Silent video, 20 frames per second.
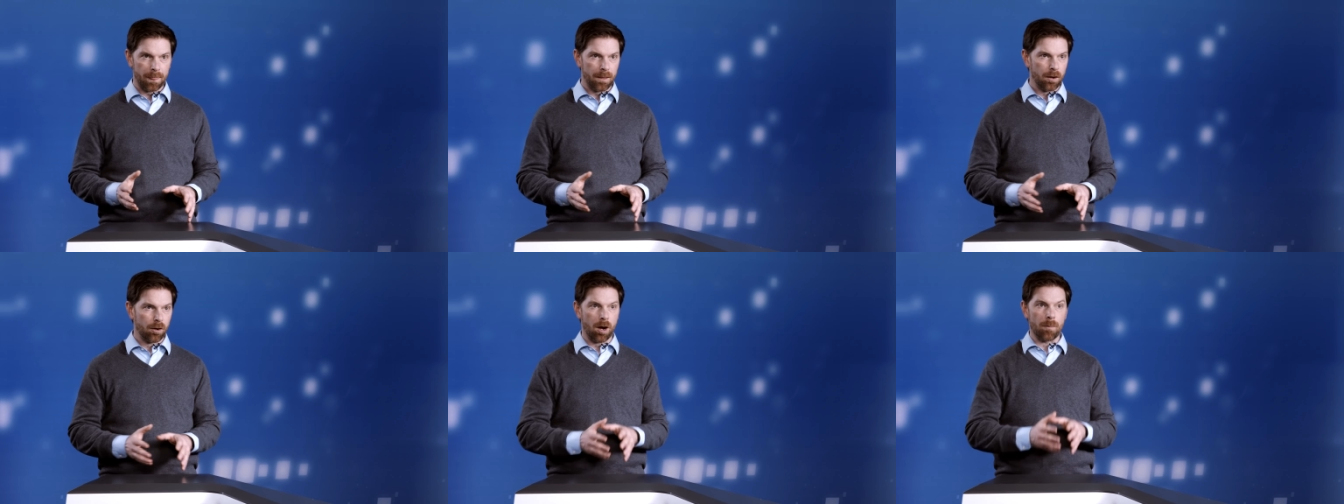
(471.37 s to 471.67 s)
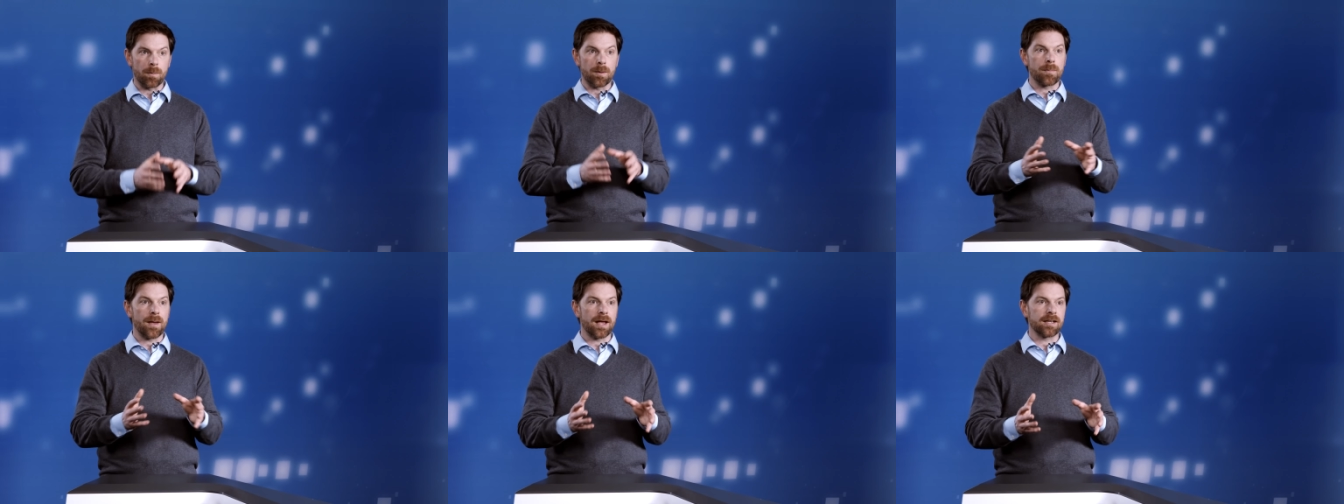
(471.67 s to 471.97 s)

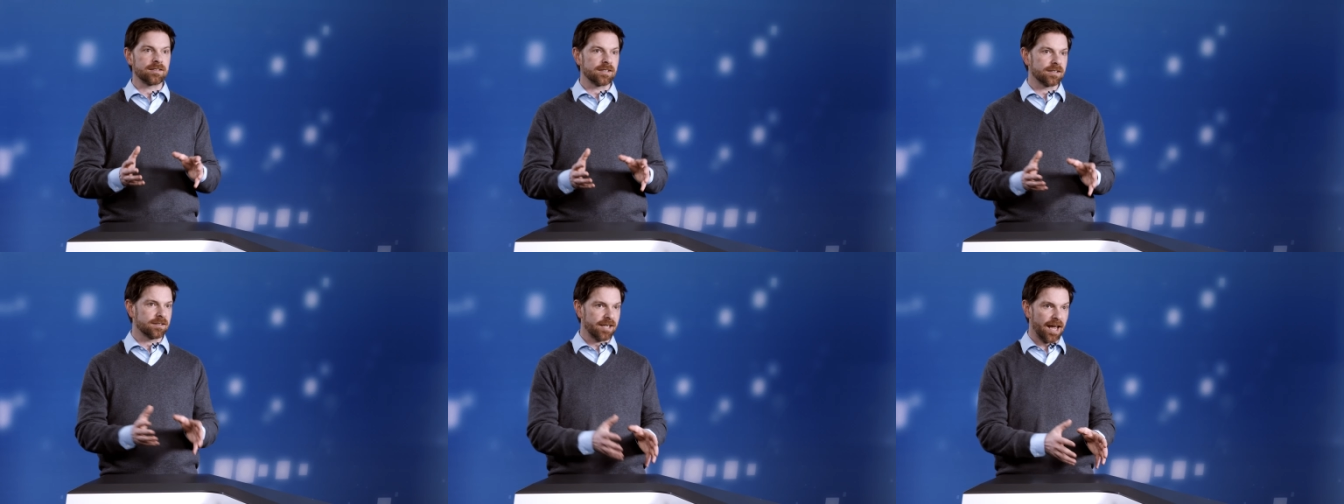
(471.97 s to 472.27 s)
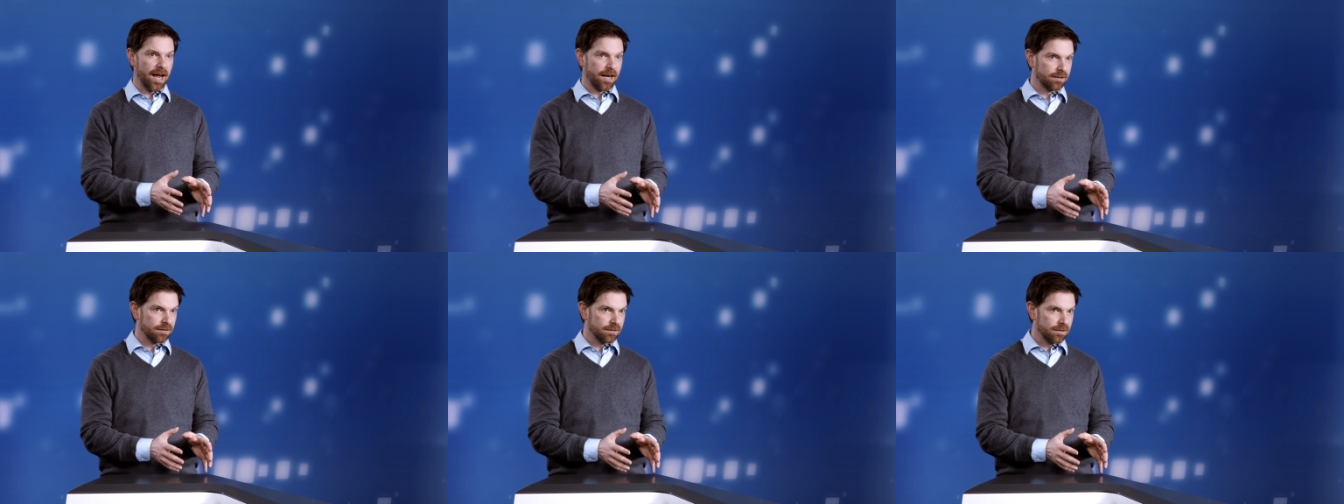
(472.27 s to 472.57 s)
copy-pasting
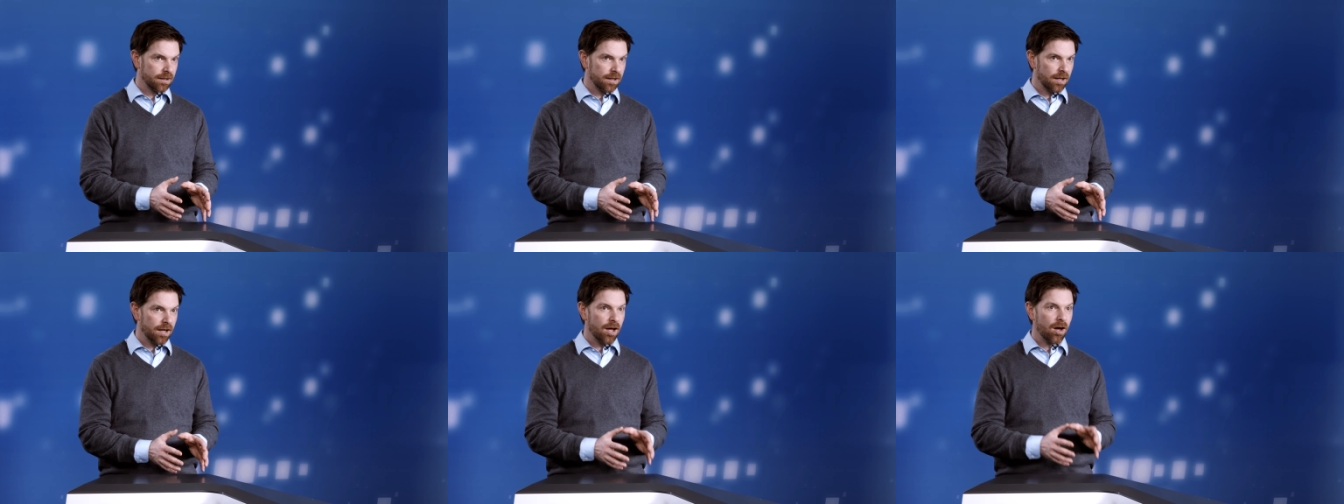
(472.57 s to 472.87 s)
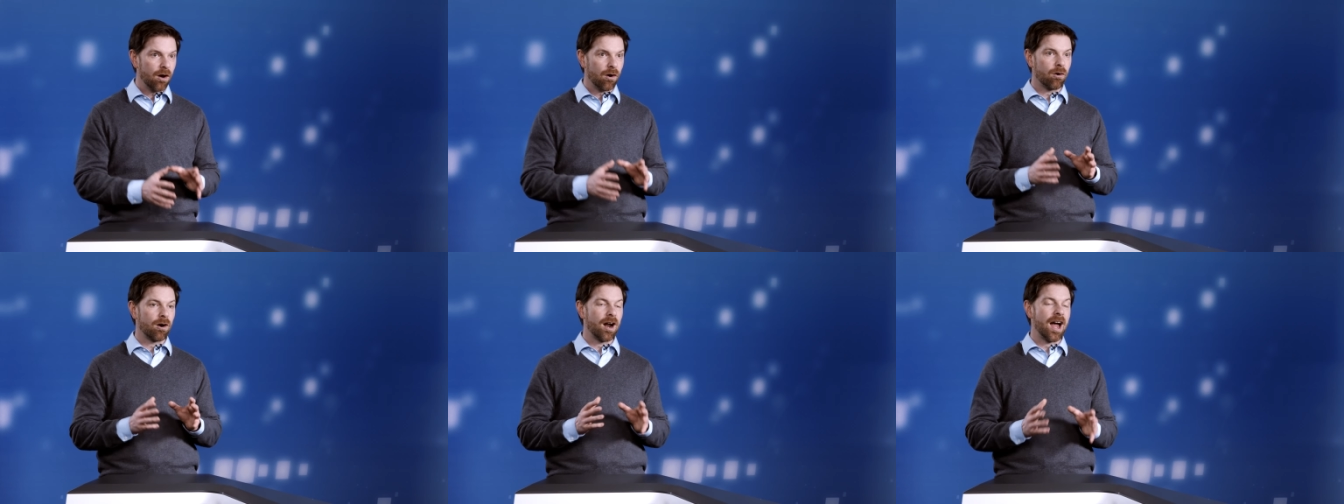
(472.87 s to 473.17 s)
text
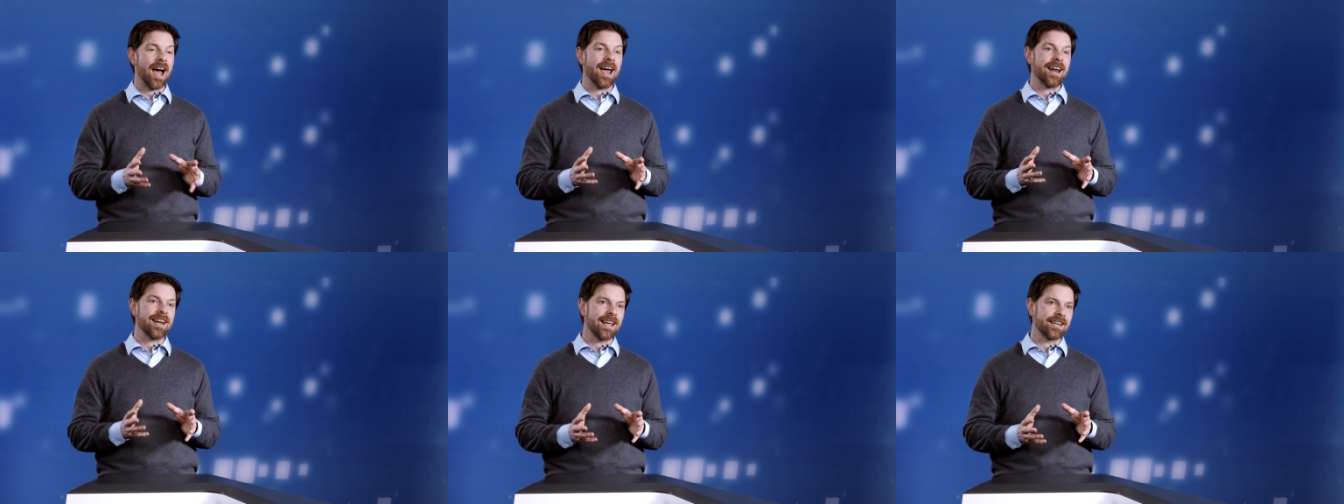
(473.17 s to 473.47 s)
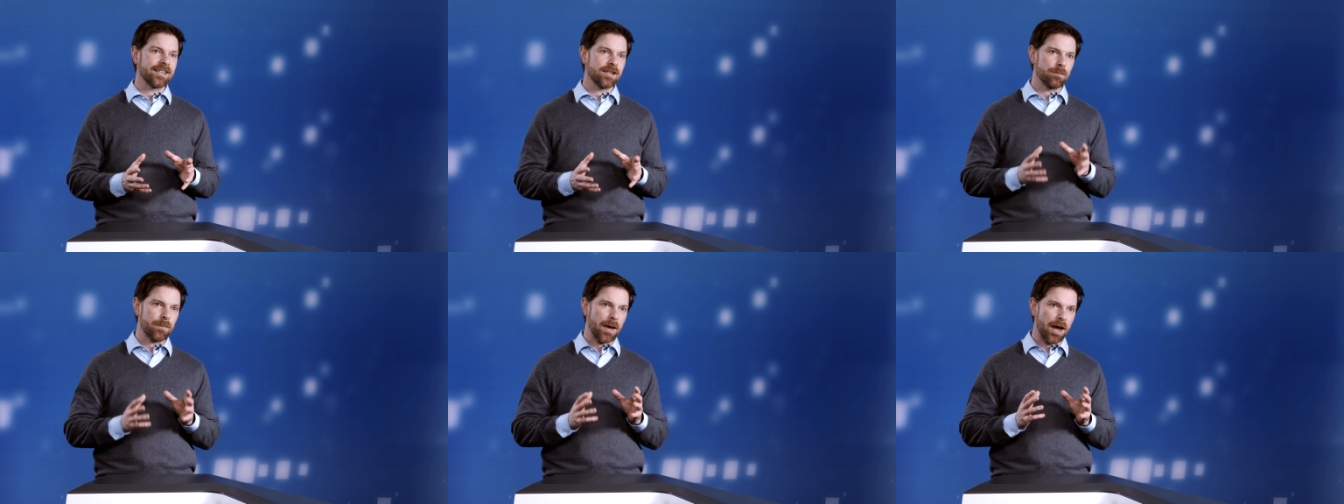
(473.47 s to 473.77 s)
or
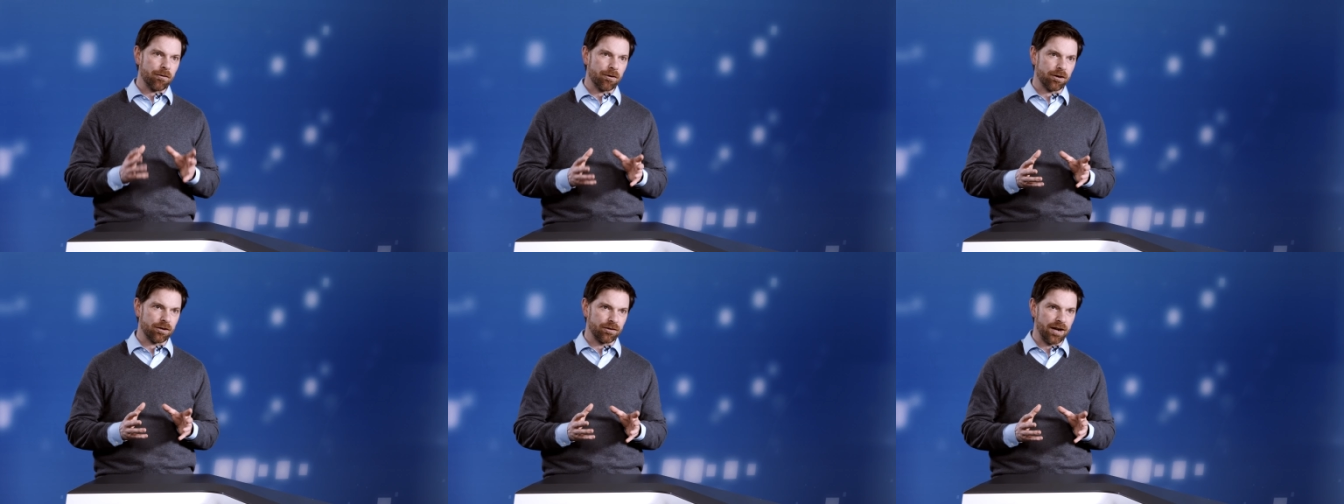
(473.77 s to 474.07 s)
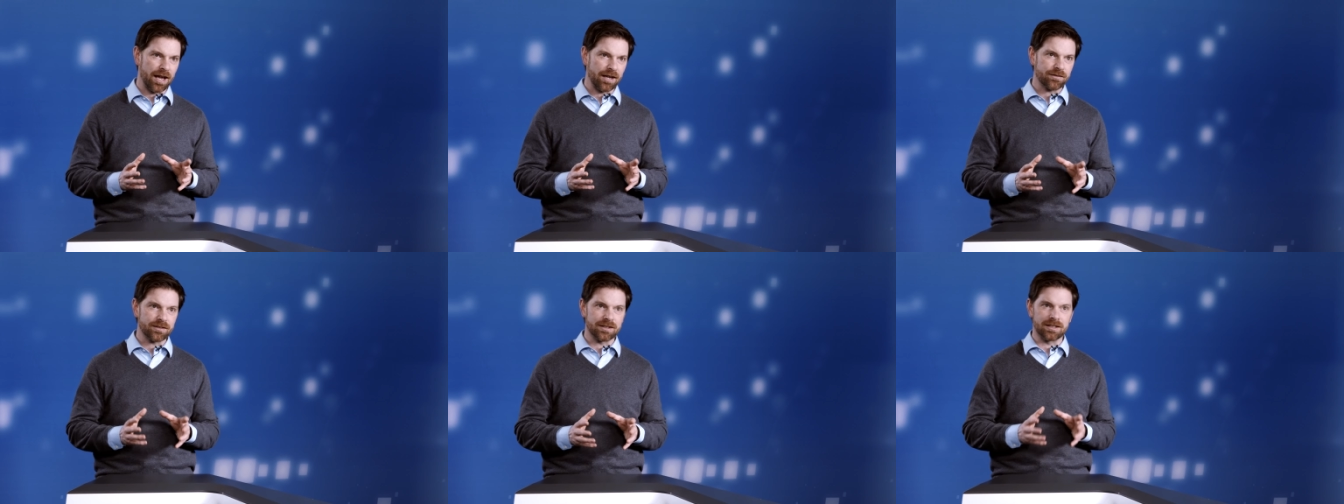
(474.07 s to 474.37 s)
highlighting
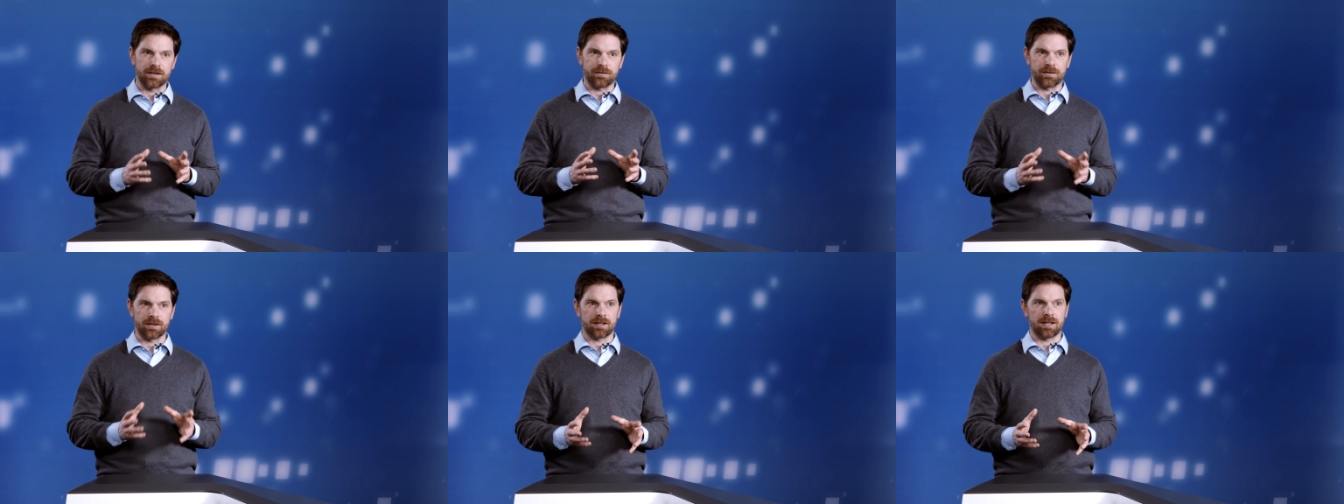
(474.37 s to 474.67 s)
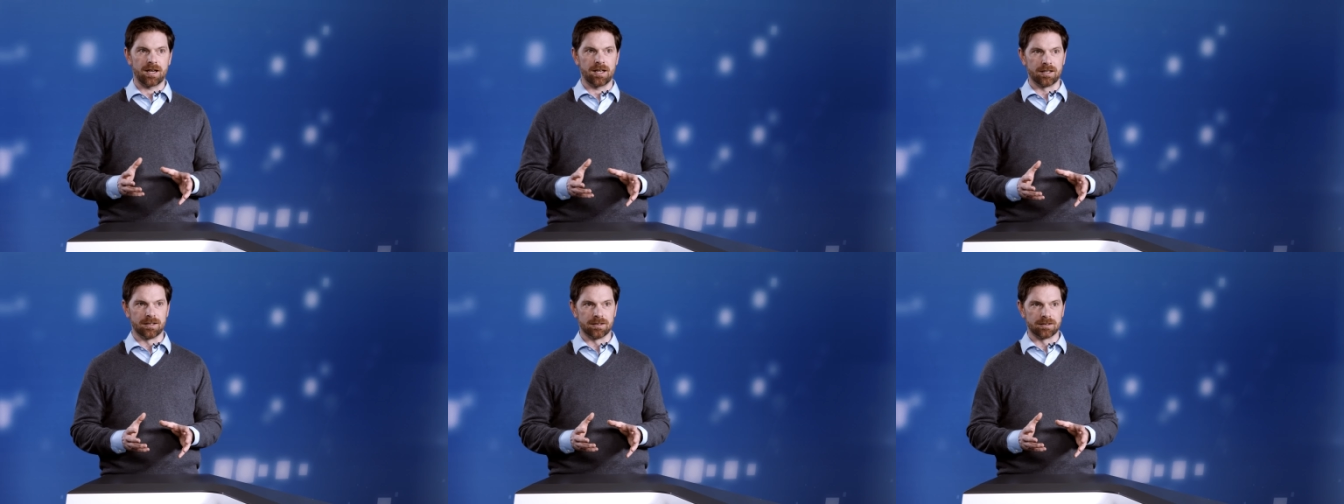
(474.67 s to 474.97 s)
paragraphs in different
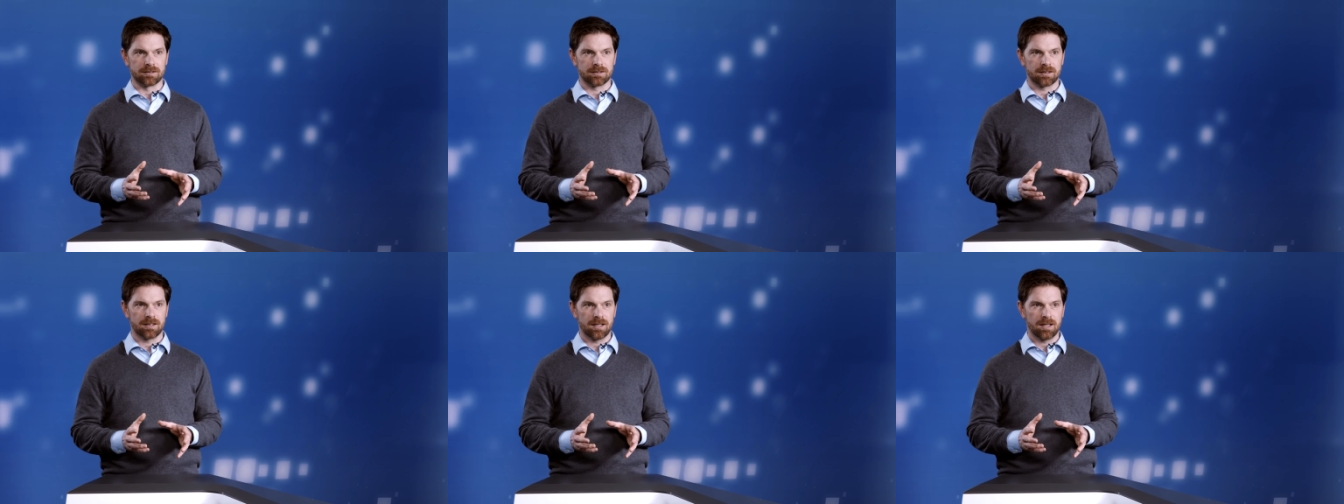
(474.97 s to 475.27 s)
colors,